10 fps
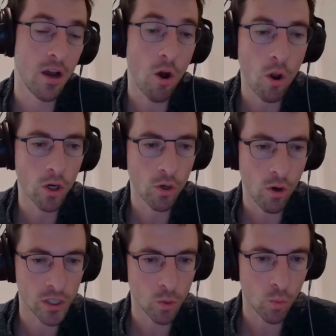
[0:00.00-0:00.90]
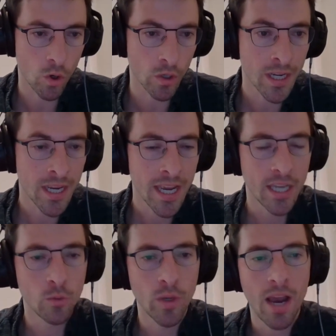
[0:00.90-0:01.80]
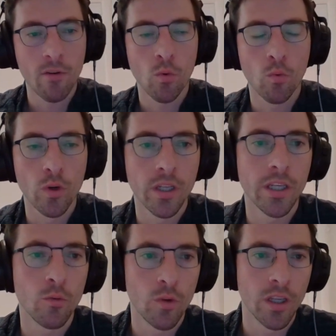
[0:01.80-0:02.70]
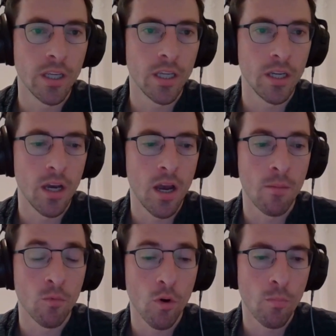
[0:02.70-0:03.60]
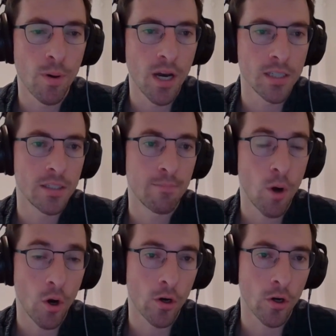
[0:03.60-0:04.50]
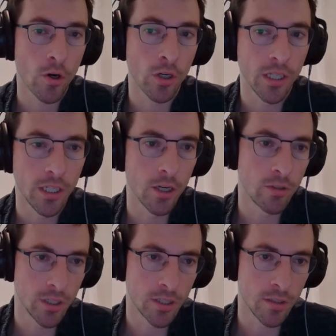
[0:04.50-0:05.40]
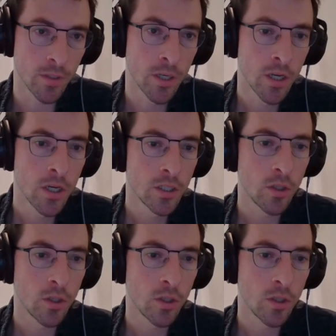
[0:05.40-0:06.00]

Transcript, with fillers: all across the world is we have a really really um, robust partner ecosystem hmm.